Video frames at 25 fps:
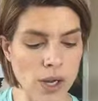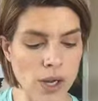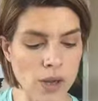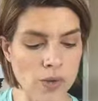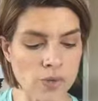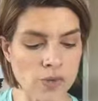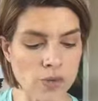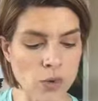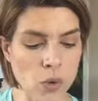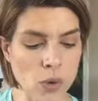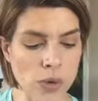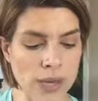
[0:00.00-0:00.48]
to
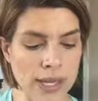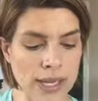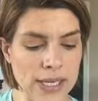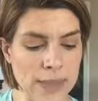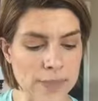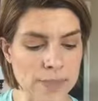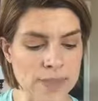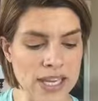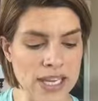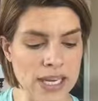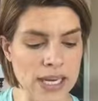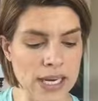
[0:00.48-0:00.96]

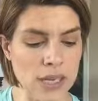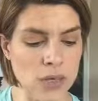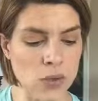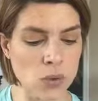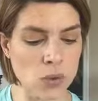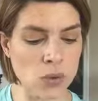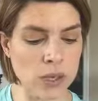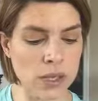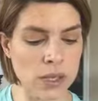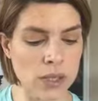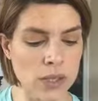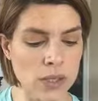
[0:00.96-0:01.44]
avoid peanut
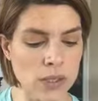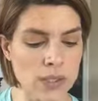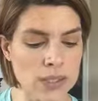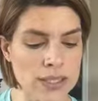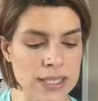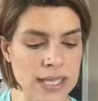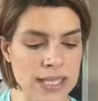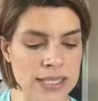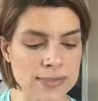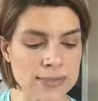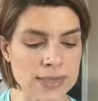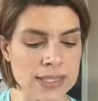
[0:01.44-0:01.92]
oil,
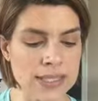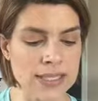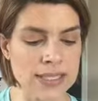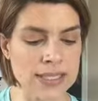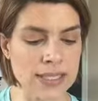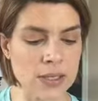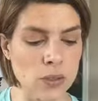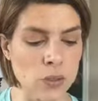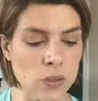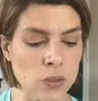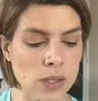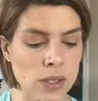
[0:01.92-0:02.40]
sesame
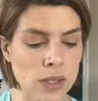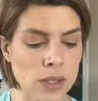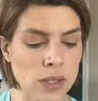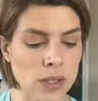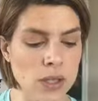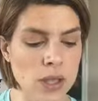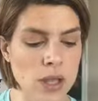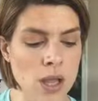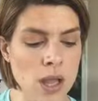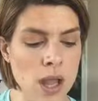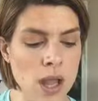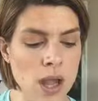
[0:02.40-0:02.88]
seed oil,
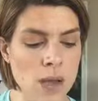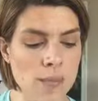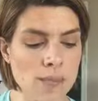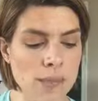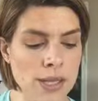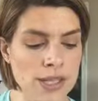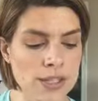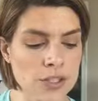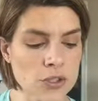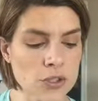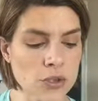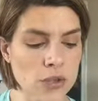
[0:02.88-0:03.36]

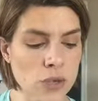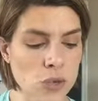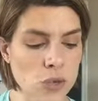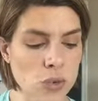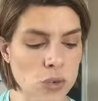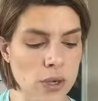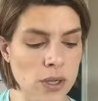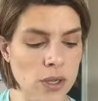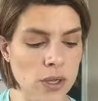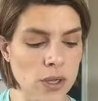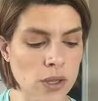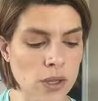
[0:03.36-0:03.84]
mustard
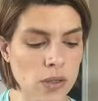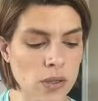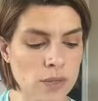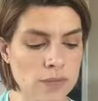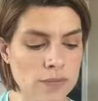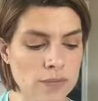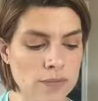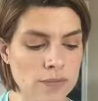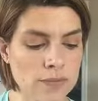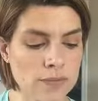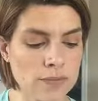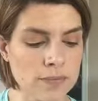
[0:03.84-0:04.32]
oil,
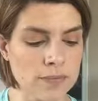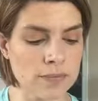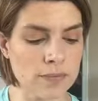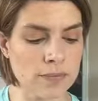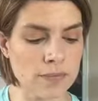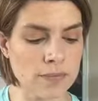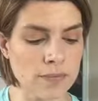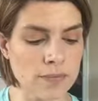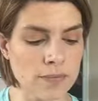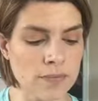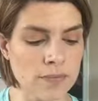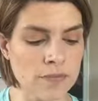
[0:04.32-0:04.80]

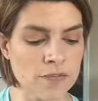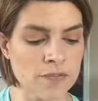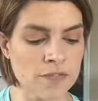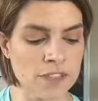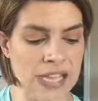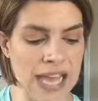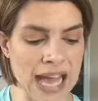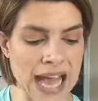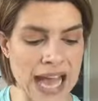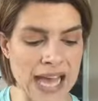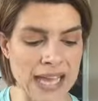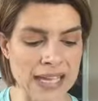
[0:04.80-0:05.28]

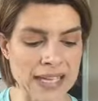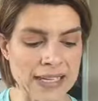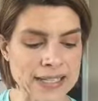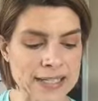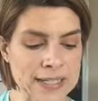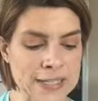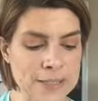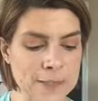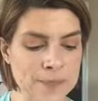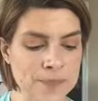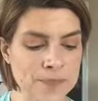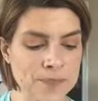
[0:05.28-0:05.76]

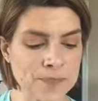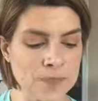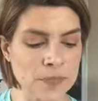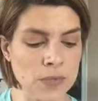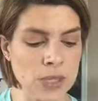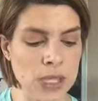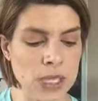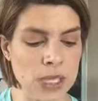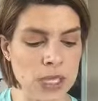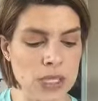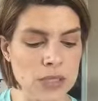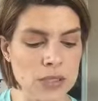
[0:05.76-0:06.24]
flax.
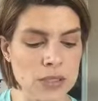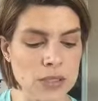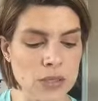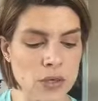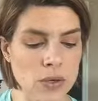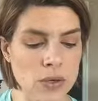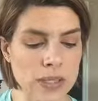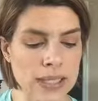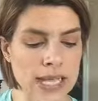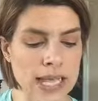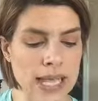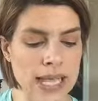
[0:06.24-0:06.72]

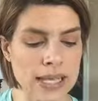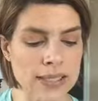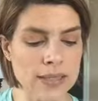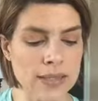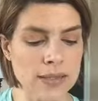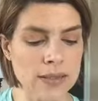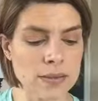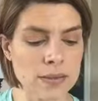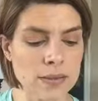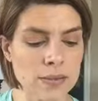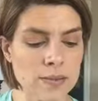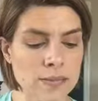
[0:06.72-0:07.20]
So again,
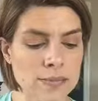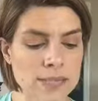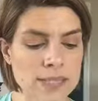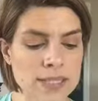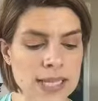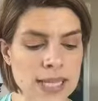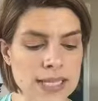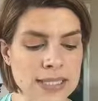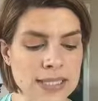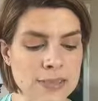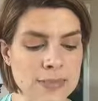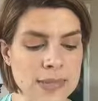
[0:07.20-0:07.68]

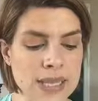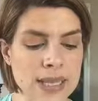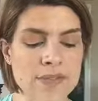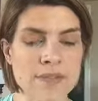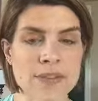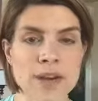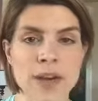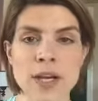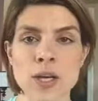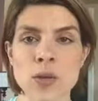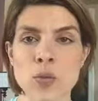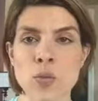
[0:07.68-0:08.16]
sesame,
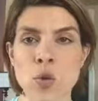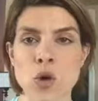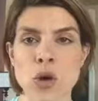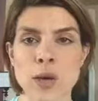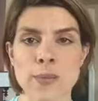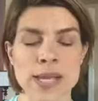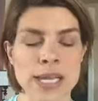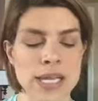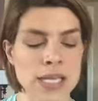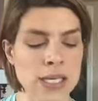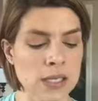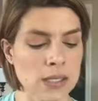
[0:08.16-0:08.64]
very
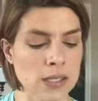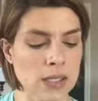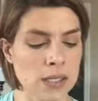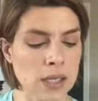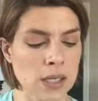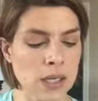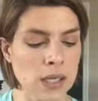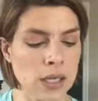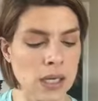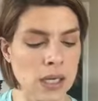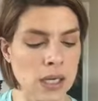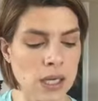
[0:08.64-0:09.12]
warming,
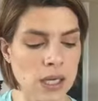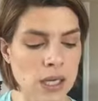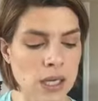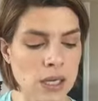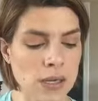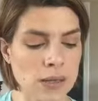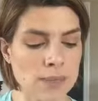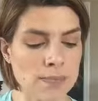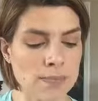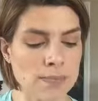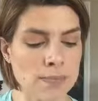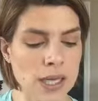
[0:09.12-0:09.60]

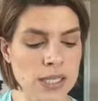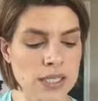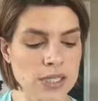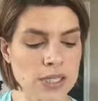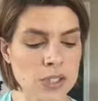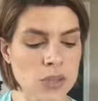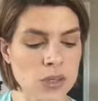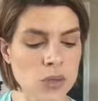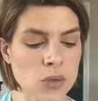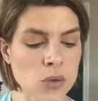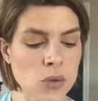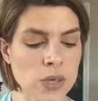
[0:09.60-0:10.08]

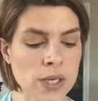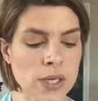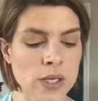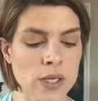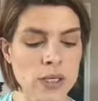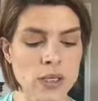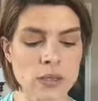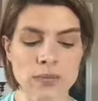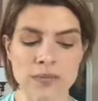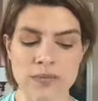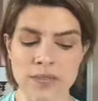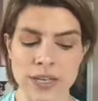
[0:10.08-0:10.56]
mustard
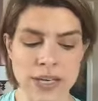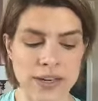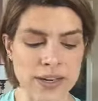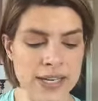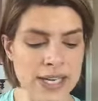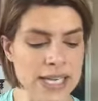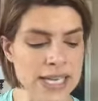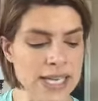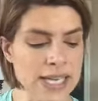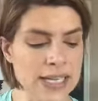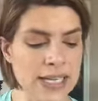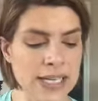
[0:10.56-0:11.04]
oil, very
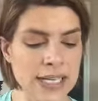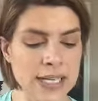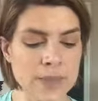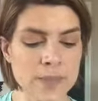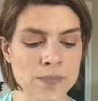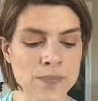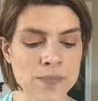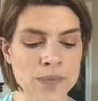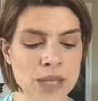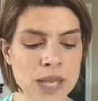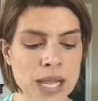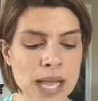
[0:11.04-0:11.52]
heating,
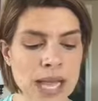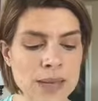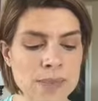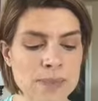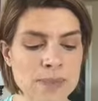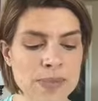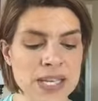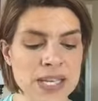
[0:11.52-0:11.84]
and